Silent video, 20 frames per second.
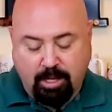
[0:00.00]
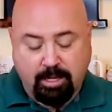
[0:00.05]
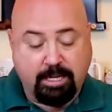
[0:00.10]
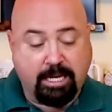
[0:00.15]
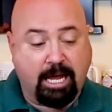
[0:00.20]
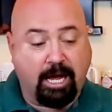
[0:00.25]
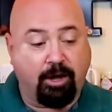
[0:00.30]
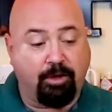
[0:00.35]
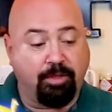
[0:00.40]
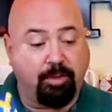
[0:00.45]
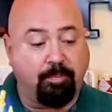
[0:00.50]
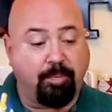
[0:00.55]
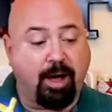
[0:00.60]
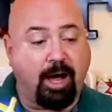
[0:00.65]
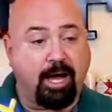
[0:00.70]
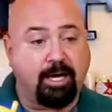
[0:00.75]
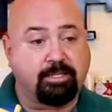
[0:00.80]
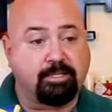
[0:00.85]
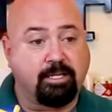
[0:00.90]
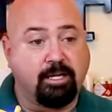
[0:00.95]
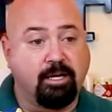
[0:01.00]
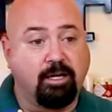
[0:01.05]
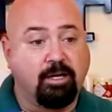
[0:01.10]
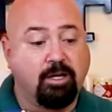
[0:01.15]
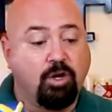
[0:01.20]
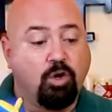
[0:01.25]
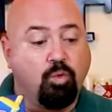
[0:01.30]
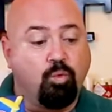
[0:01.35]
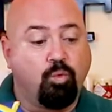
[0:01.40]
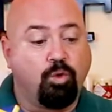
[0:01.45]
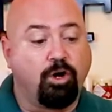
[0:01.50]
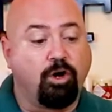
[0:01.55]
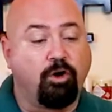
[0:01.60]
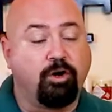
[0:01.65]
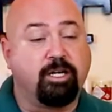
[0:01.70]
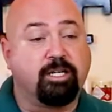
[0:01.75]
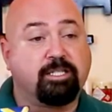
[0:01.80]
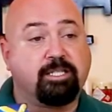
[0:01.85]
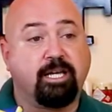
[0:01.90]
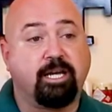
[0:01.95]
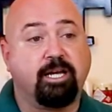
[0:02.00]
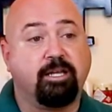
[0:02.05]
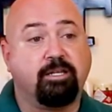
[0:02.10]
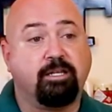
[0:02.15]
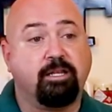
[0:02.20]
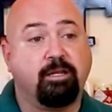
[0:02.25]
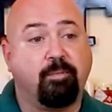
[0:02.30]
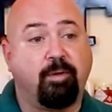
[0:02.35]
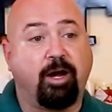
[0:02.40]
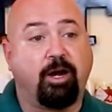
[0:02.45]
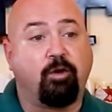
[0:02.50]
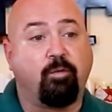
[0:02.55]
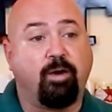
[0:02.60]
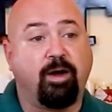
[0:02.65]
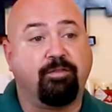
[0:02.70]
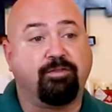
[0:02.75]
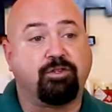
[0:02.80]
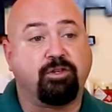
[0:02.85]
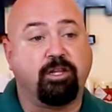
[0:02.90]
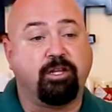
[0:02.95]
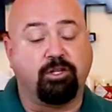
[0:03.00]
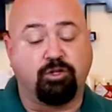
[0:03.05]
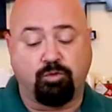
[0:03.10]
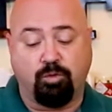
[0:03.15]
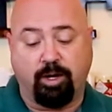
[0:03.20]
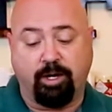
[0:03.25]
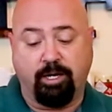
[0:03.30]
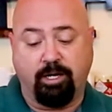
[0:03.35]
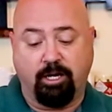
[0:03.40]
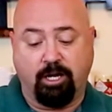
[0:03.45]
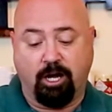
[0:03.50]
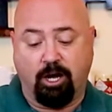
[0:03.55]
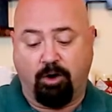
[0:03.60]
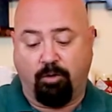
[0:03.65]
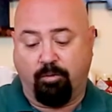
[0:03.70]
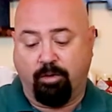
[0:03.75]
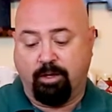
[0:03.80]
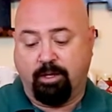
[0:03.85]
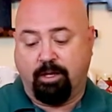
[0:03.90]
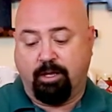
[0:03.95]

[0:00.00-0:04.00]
Now the pasta, we're going to stick into the microwave so that it's ready to go.